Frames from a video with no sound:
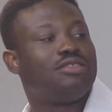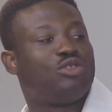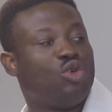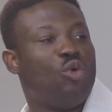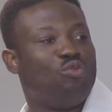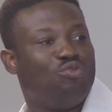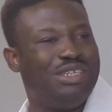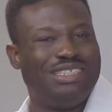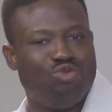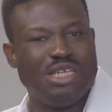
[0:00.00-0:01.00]
So,
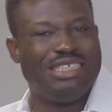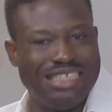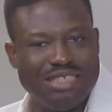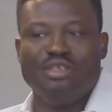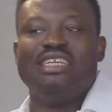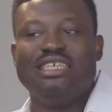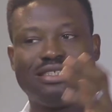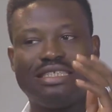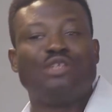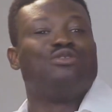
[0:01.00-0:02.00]
we didn't really
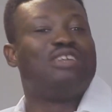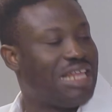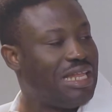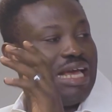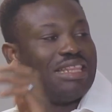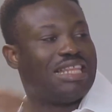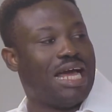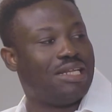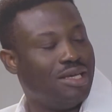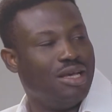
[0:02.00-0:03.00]
stay together like
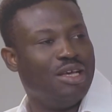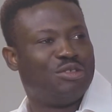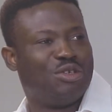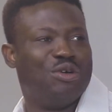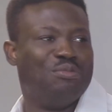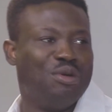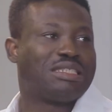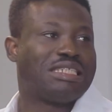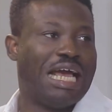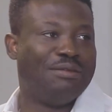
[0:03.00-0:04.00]
that. So,
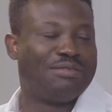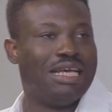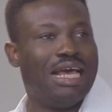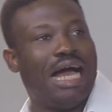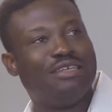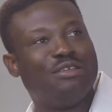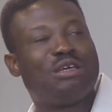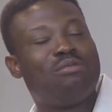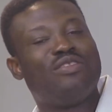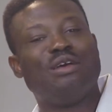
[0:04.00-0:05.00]
most times, and you know
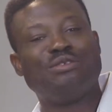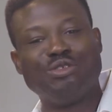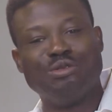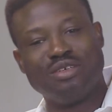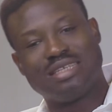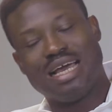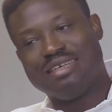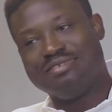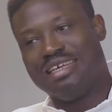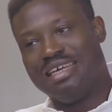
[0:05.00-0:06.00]
some of them too, most
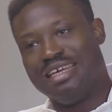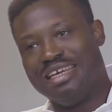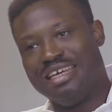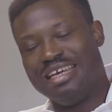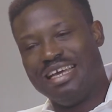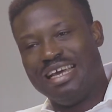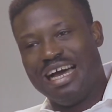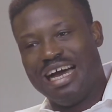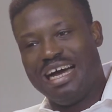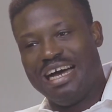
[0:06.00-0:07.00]
times they,
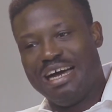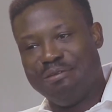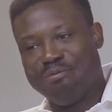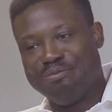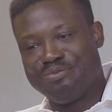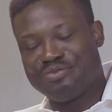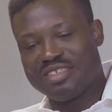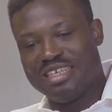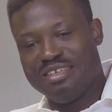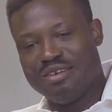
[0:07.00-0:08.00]

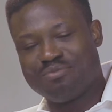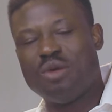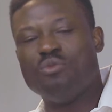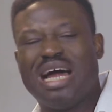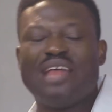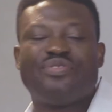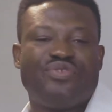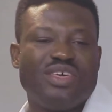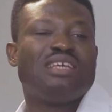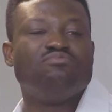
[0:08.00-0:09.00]
you know, but I
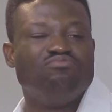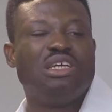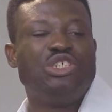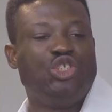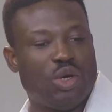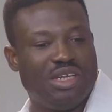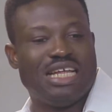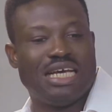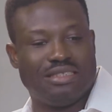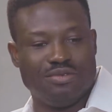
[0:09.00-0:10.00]
think majorly
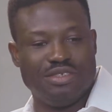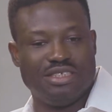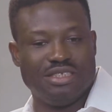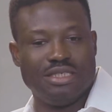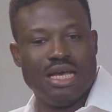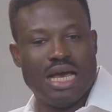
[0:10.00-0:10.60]
that's the reason.